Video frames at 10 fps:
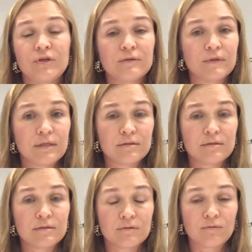
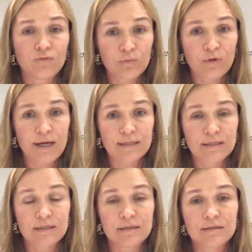decrease of oil
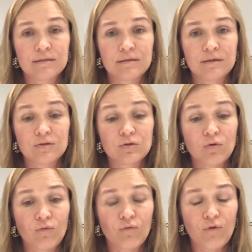prices
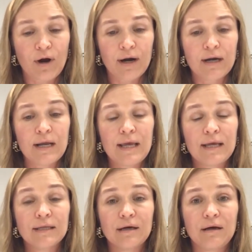so far
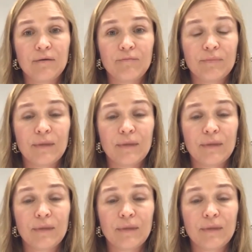um,